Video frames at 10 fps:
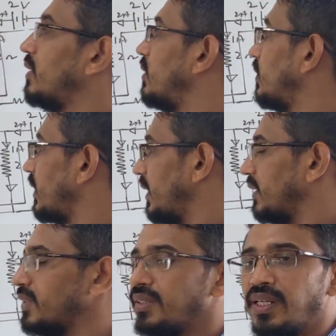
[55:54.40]

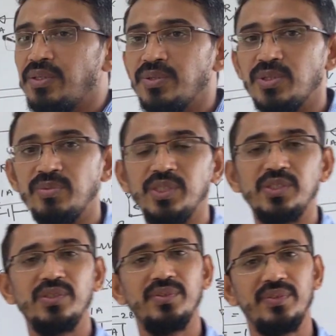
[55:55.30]
Okay, thank you so
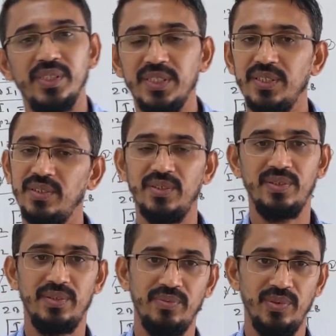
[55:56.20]
much. This is
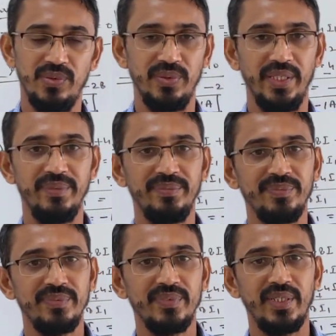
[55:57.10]
for today.
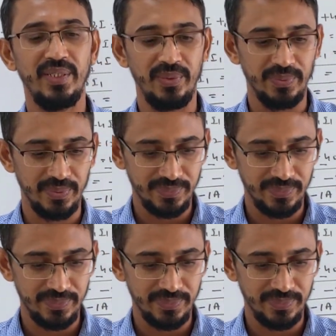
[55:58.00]
Thank you.